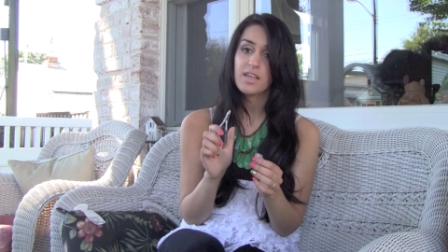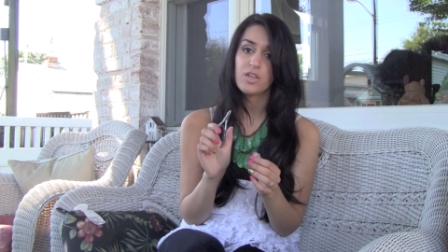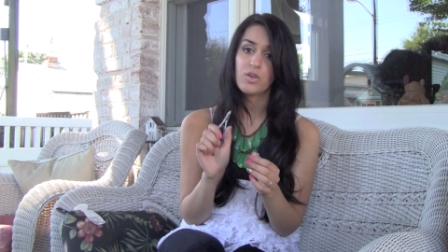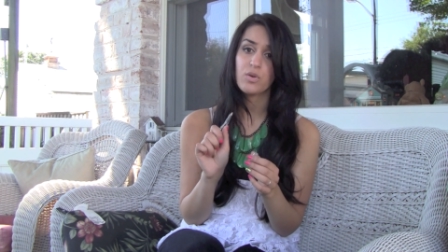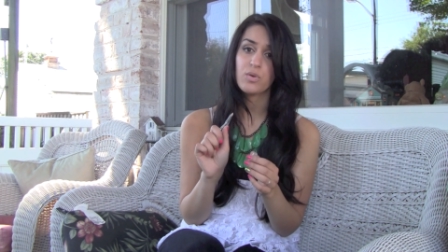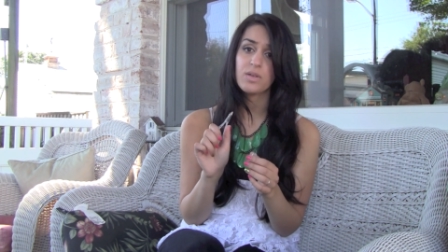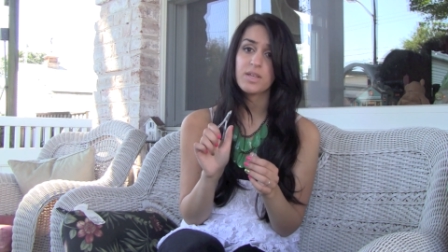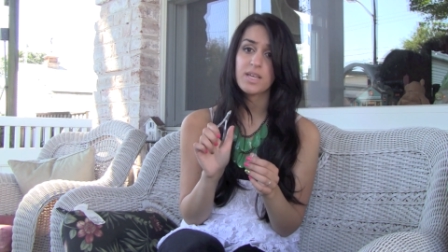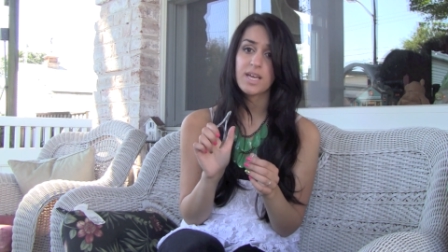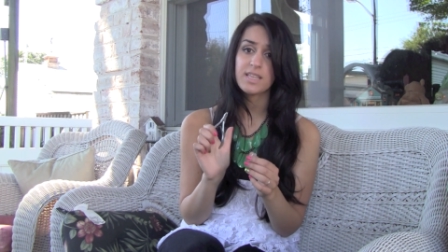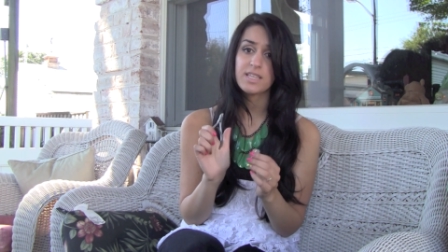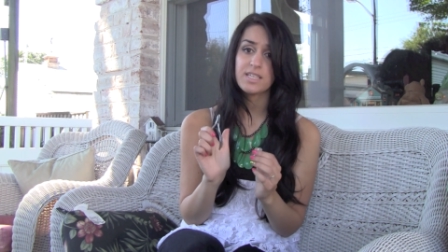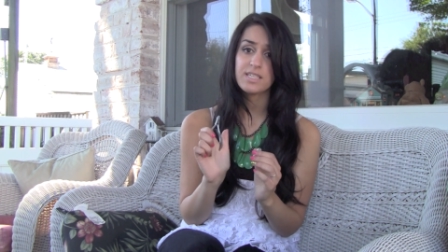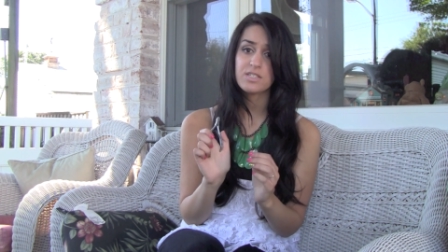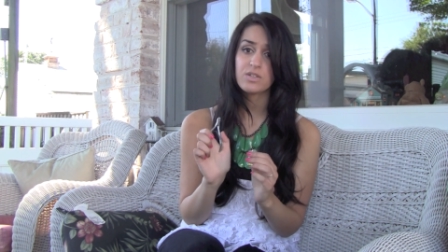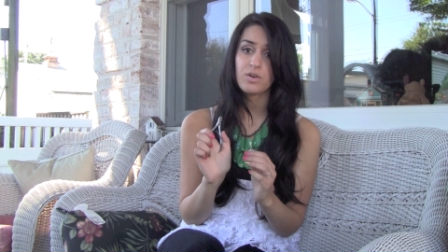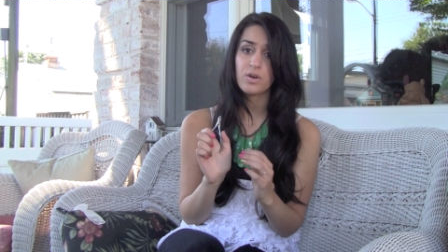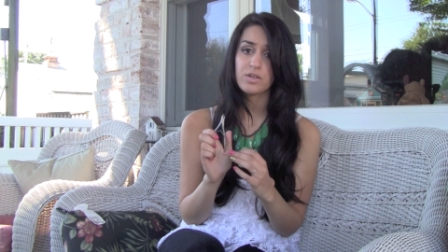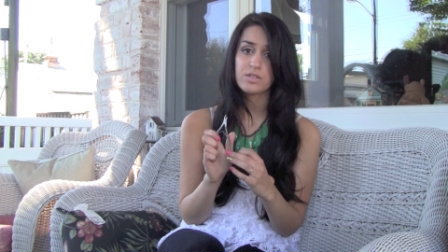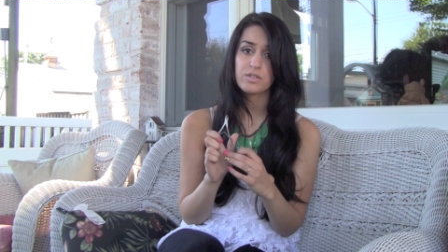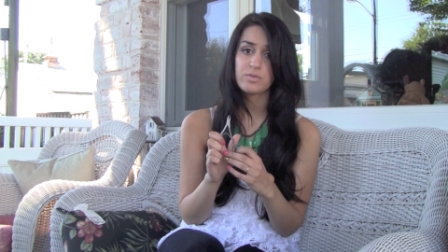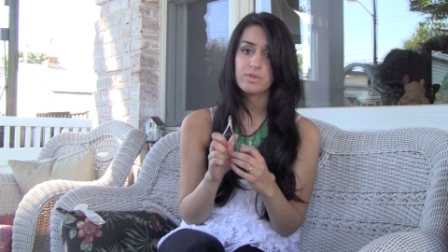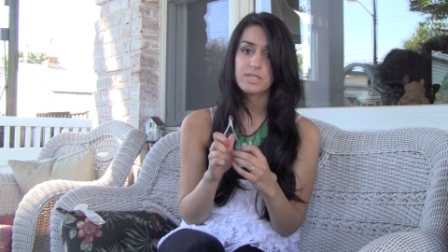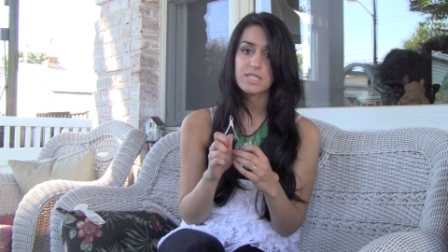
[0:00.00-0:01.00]
You can get this
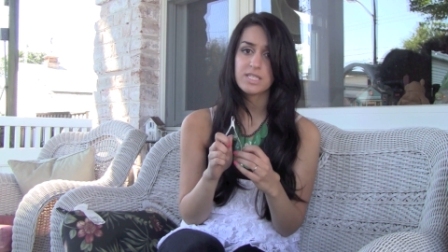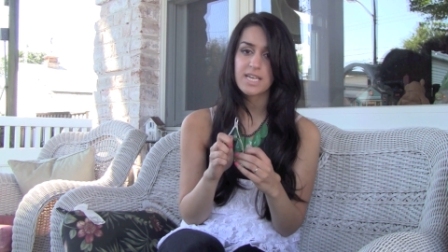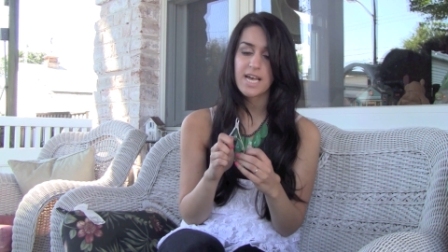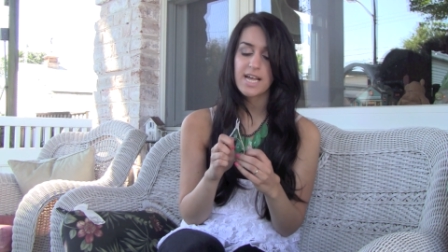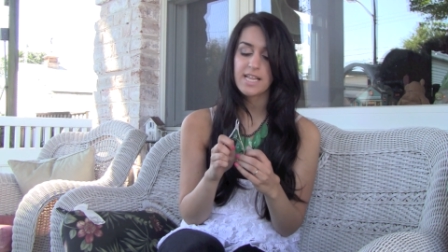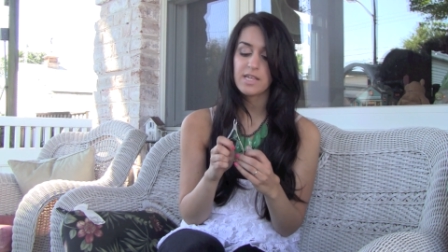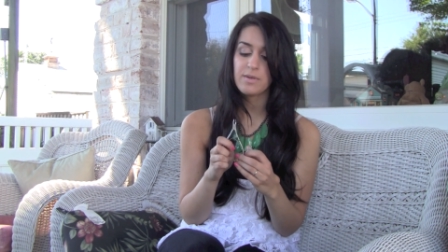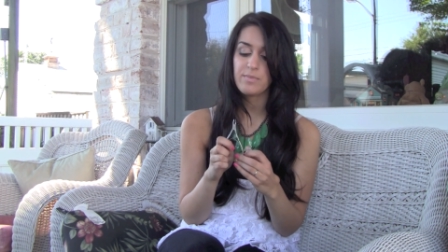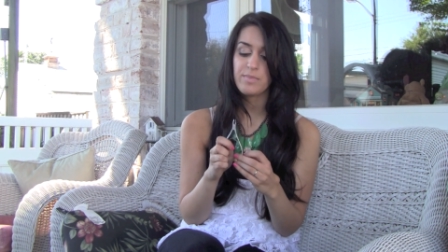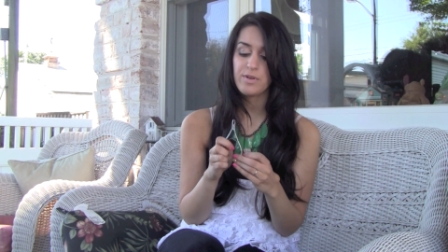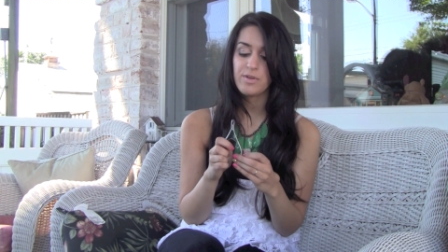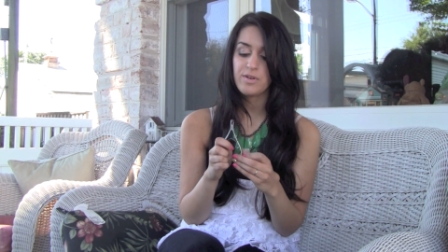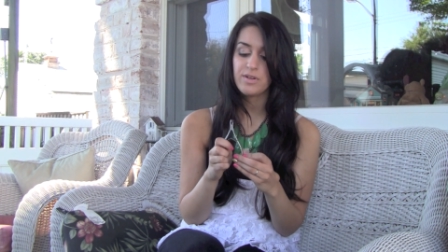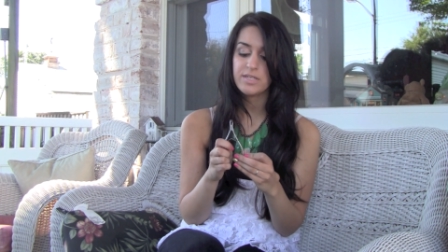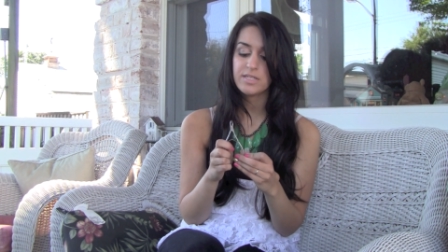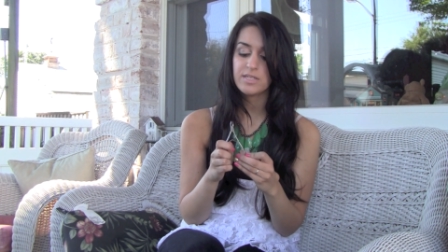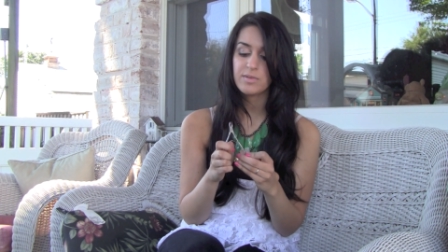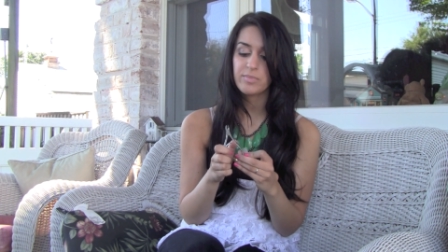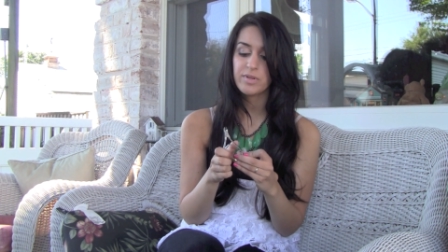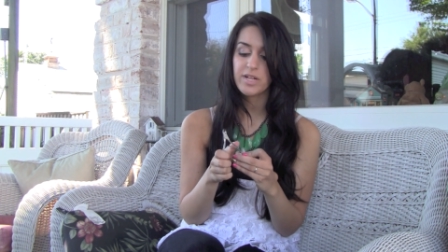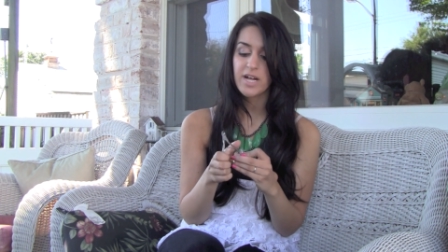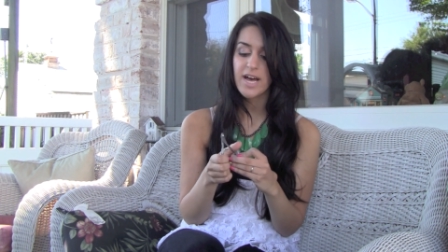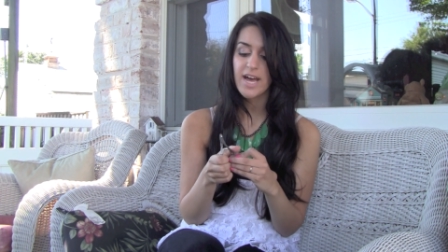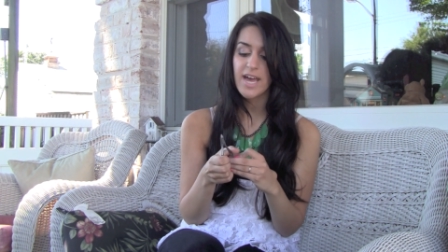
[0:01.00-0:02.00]
also at Sally Beauty
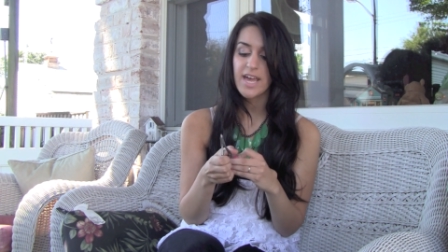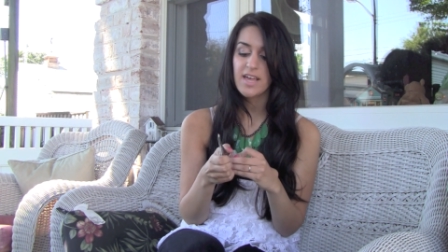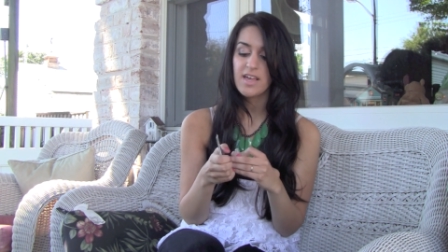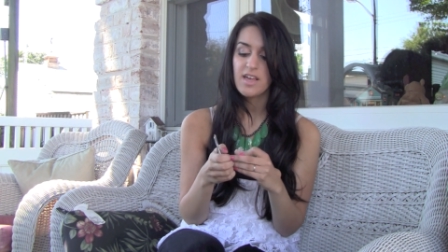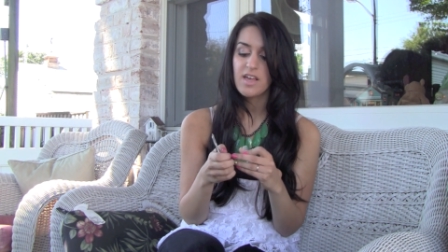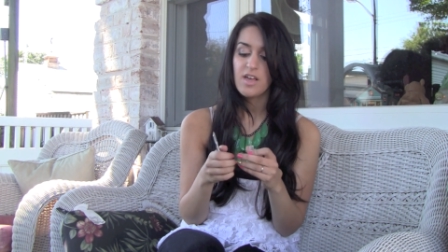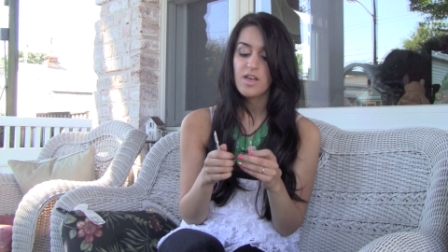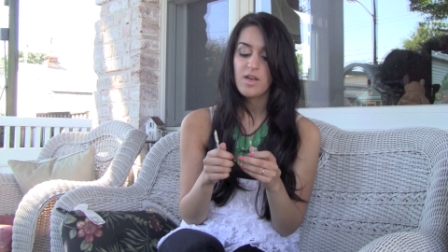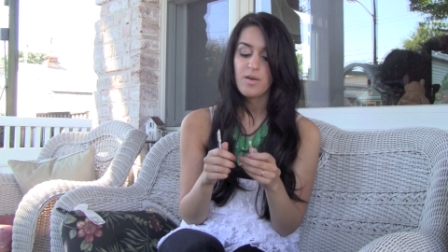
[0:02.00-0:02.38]
Supply,